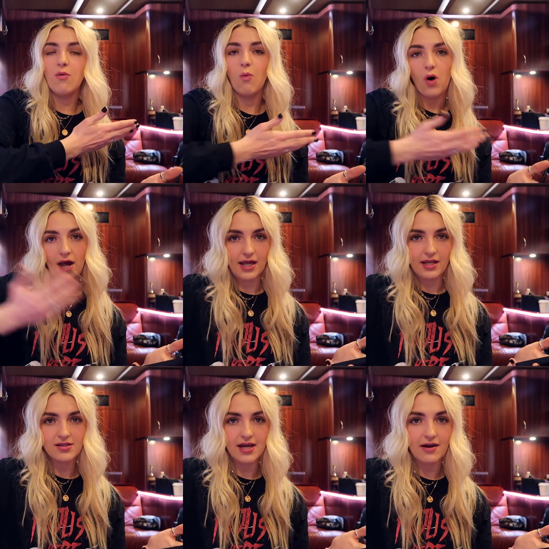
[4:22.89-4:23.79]
want
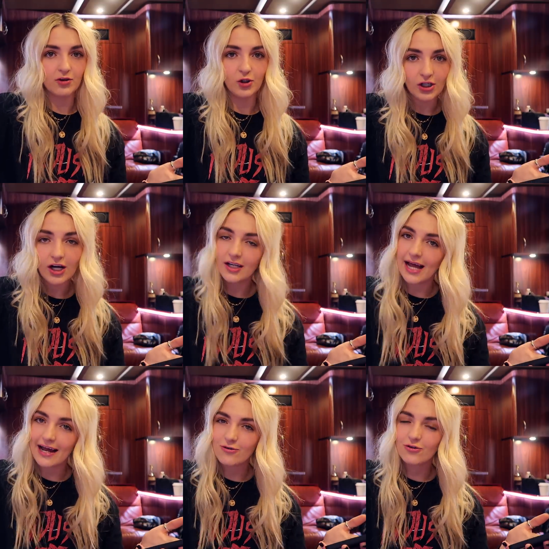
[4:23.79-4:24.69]
it to ever look
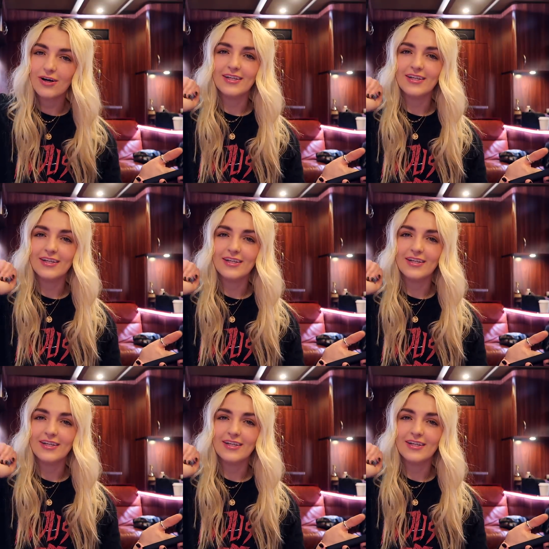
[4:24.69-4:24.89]
unnatural.